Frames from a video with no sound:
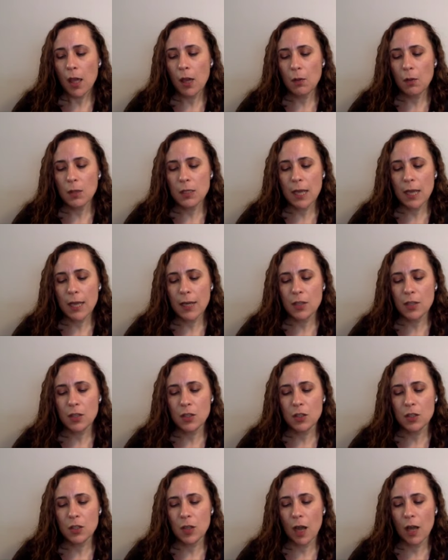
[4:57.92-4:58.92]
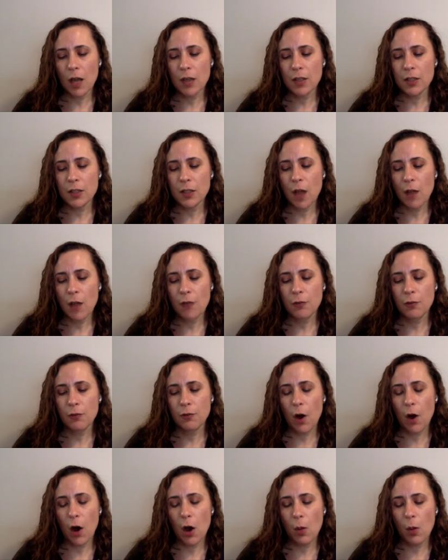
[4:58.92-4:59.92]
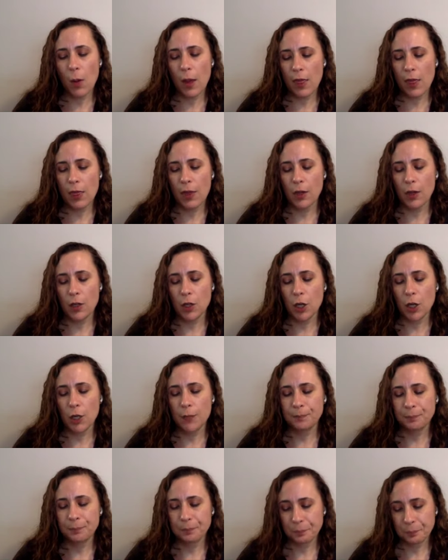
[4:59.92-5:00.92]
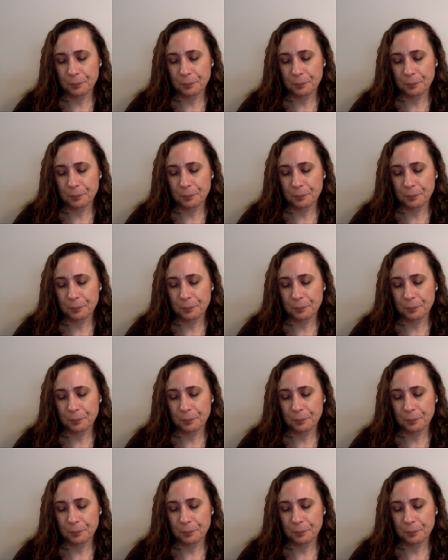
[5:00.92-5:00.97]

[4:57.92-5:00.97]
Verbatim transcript: It was like a soft, faraway thunder.